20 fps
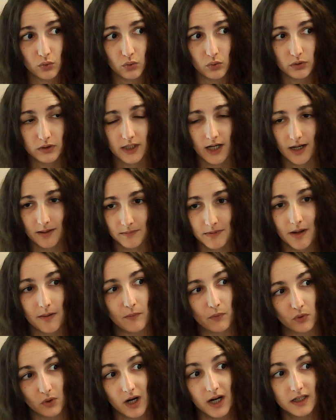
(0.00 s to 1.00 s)
to time
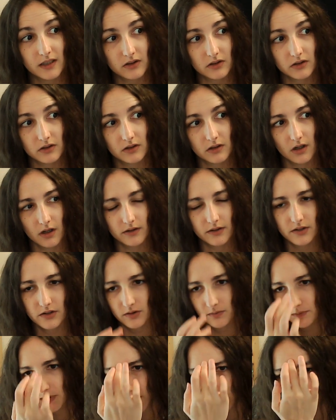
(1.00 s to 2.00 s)
them right on
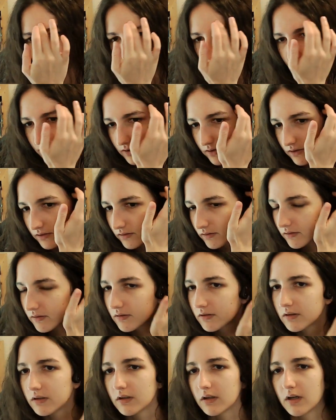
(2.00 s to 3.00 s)
the subtitles.
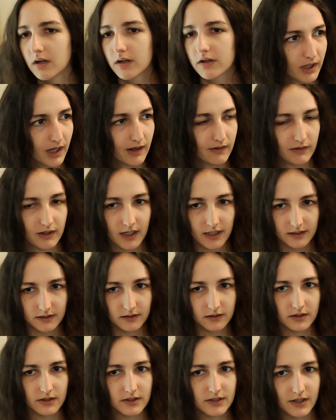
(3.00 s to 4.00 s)
I will have
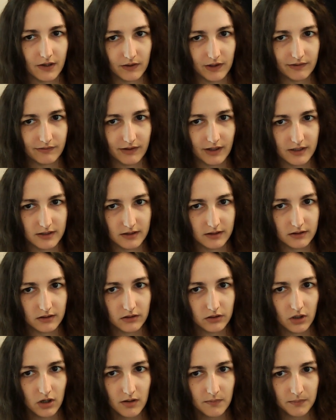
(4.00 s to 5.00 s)
like the sound effects
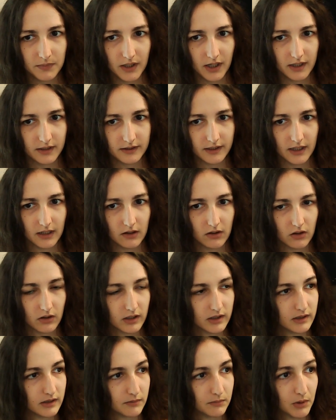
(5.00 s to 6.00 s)
on the top and
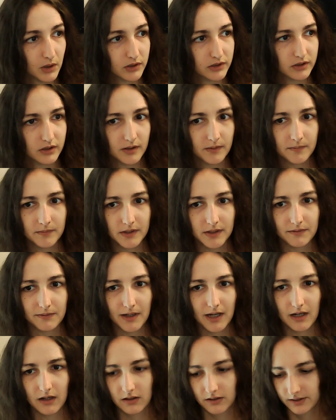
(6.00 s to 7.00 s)
dialogue in the bottom.
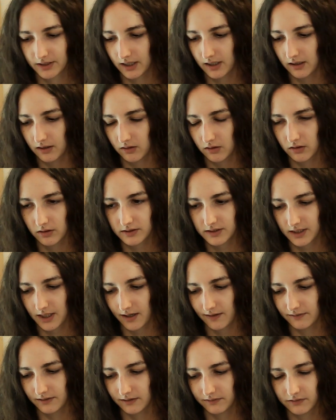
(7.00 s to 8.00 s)
The
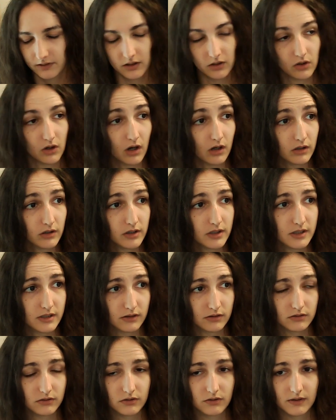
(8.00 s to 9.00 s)
dialogues have different
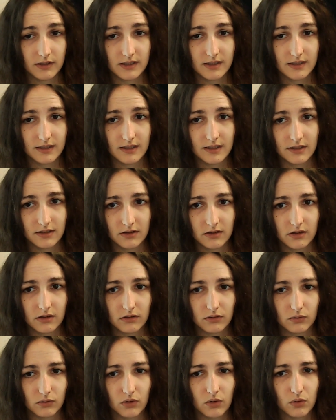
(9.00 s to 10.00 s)
colors, so it's
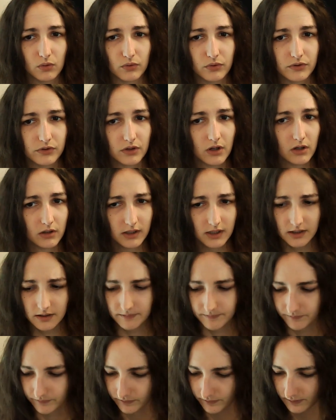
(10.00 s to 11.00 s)
easier to know who's
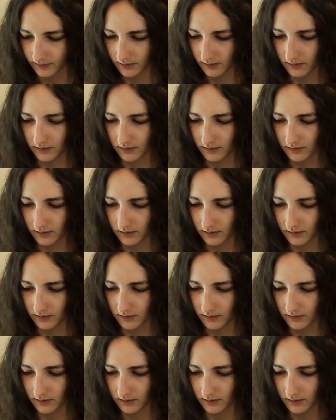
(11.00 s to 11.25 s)
talking.